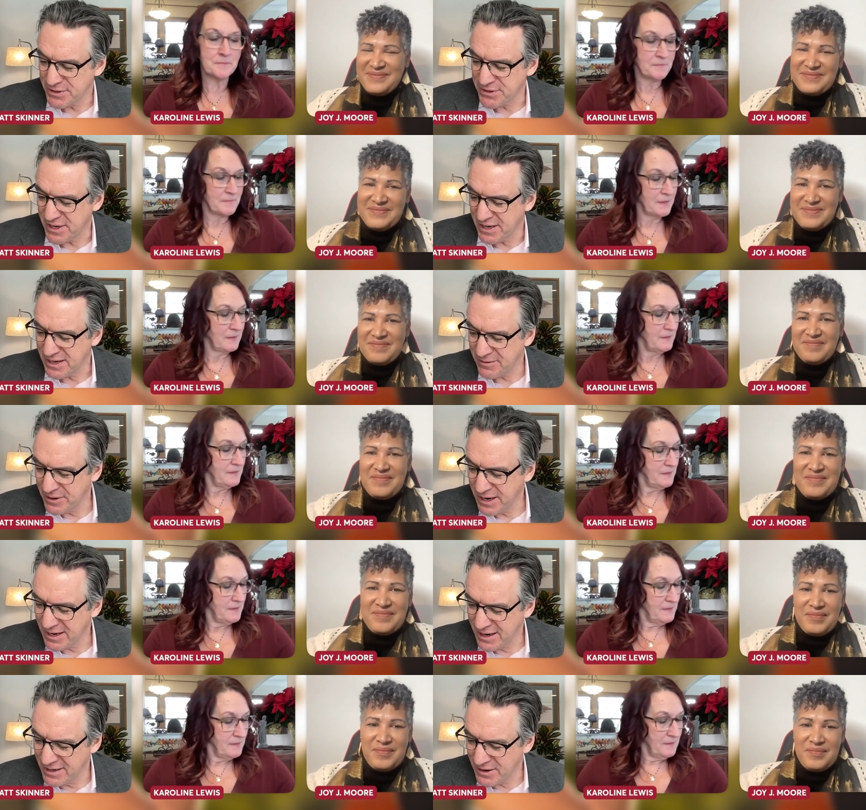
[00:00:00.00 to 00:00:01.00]
Speaker 1: to say, "When I,
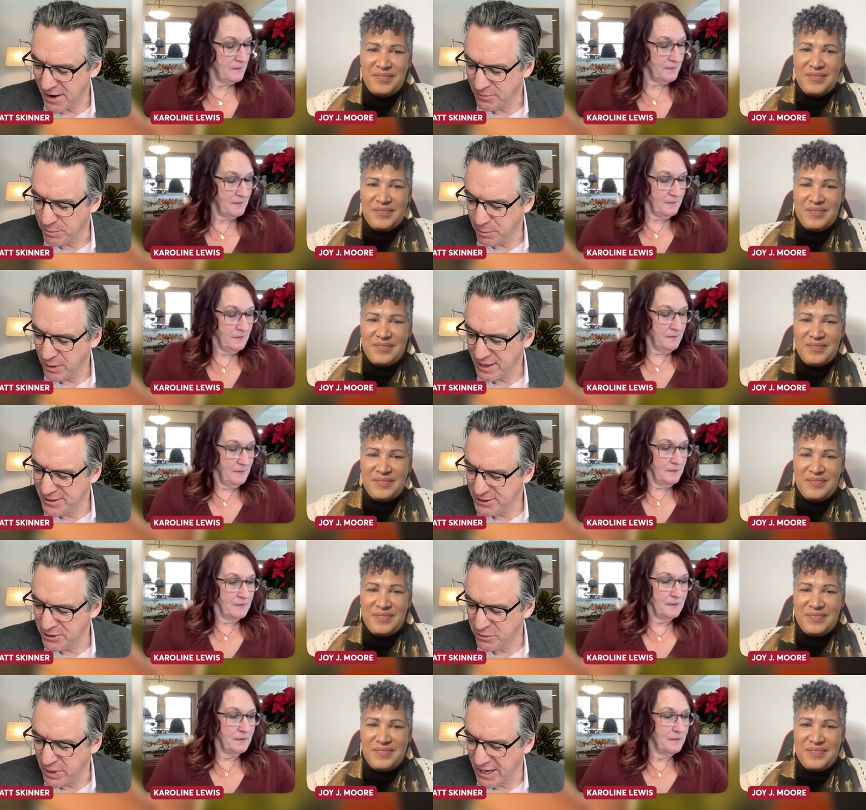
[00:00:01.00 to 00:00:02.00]
you know, I will praise you
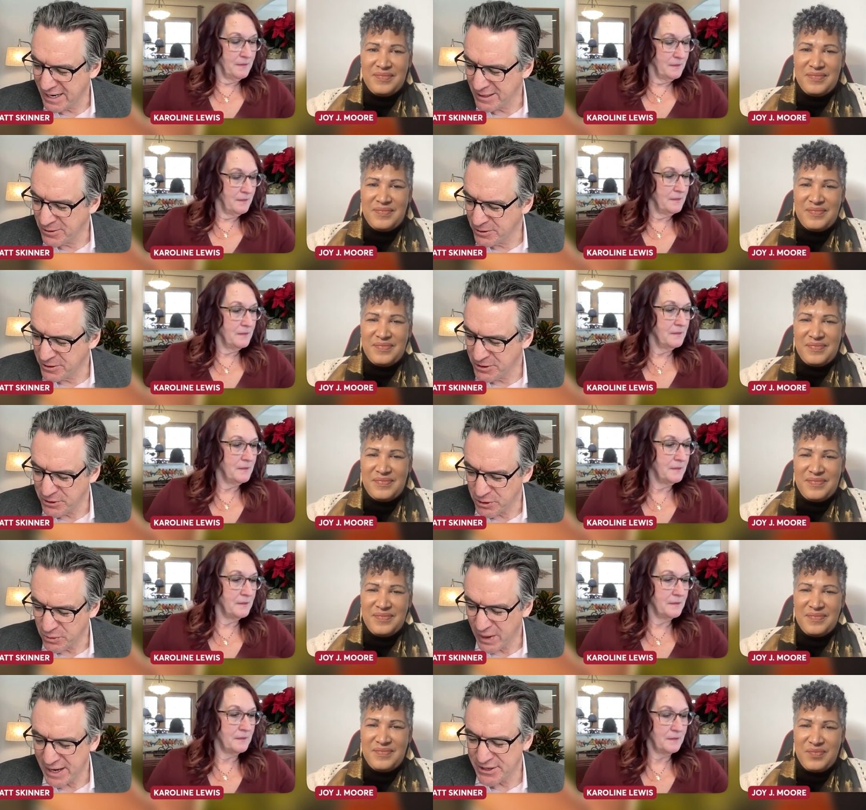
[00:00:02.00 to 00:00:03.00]
when I learn your
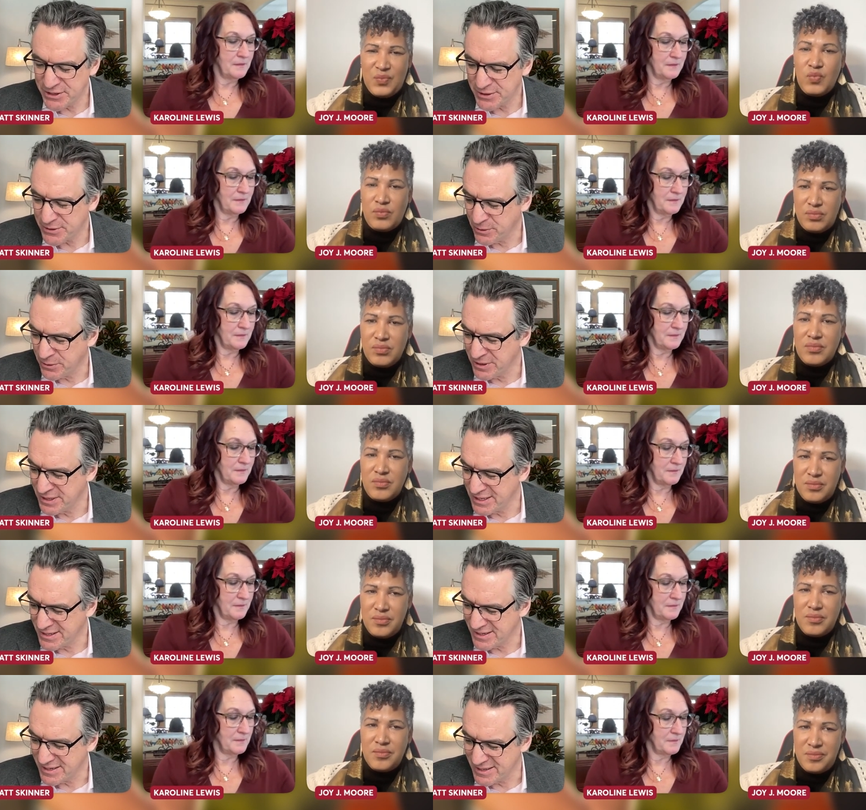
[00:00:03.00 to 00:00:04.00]
righteous
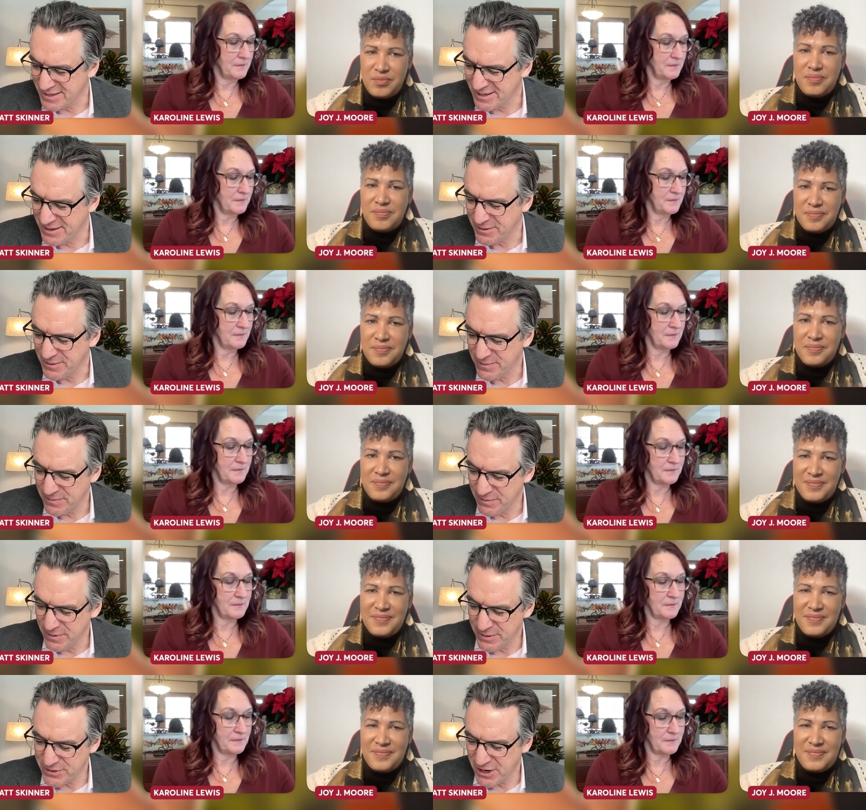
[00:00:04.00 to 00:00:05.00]
ordinances," you know, when
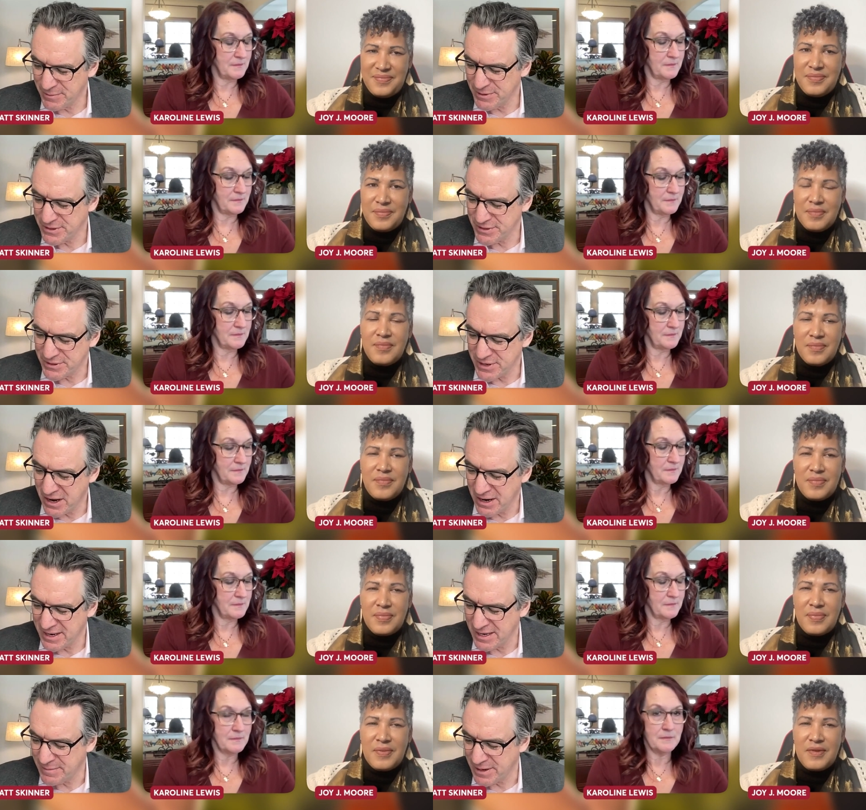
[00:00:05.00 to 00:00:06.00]
the psalmist is
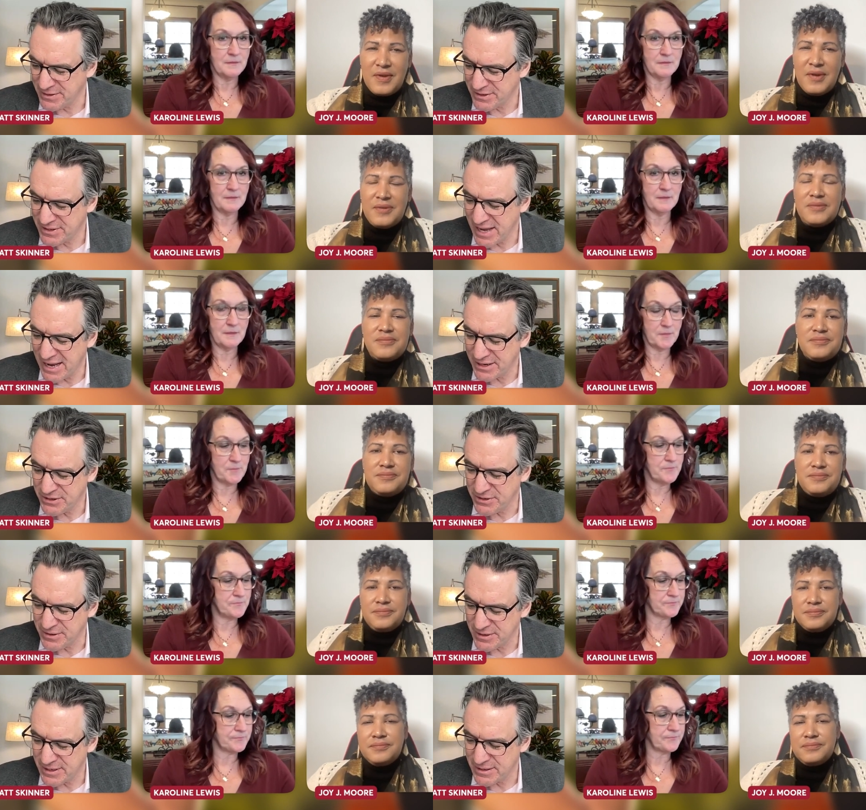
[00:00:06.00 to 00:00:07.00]
talking about
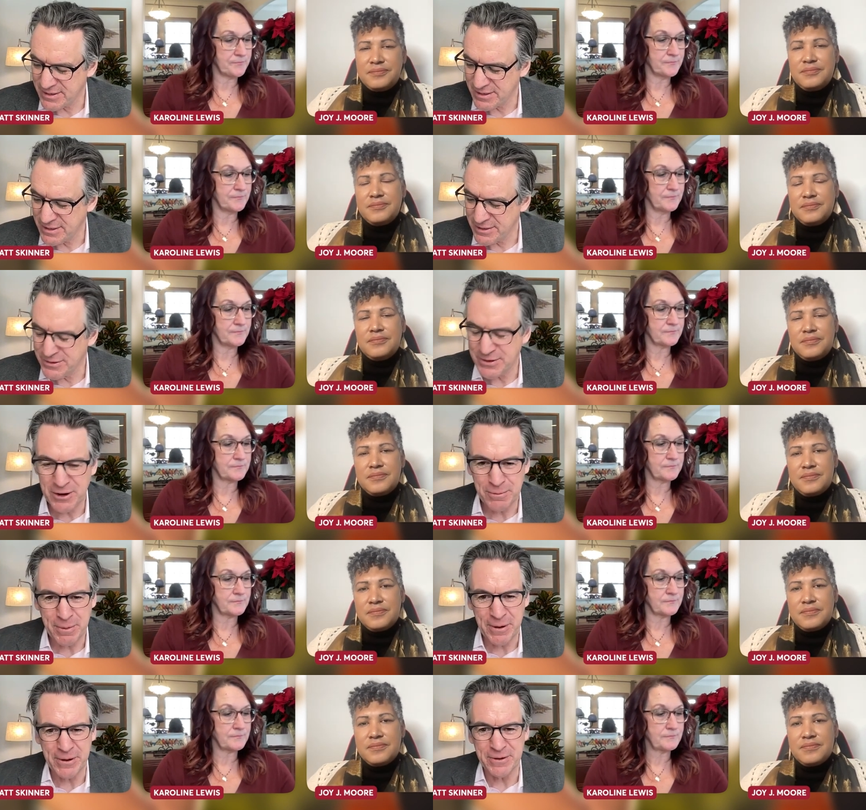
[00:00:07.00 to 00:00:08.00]
statutes, that's this is all
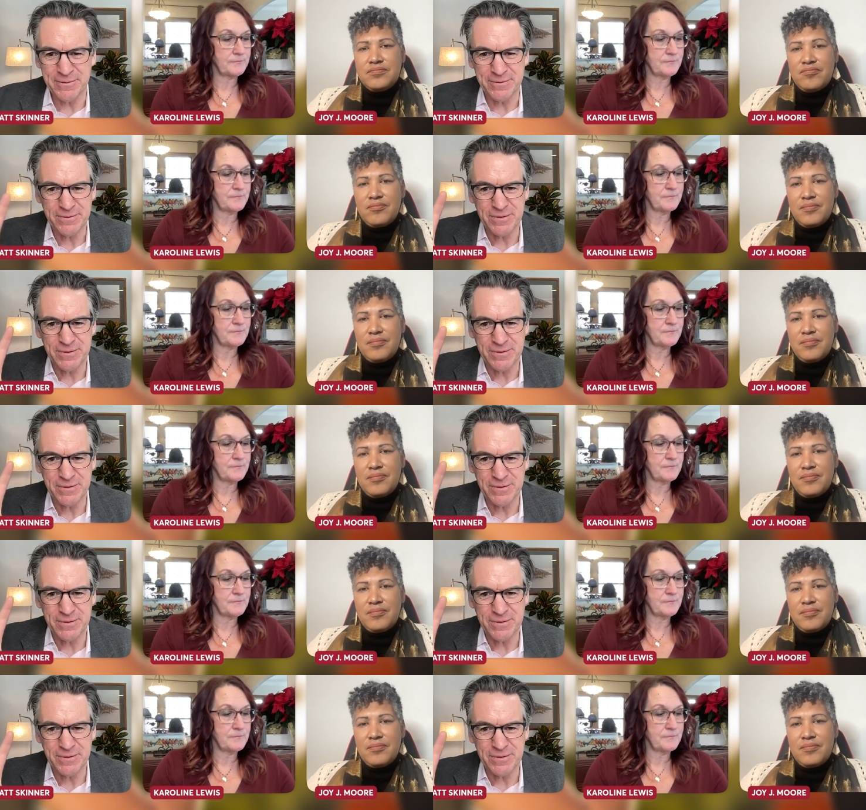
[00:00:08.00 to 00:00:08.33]
part of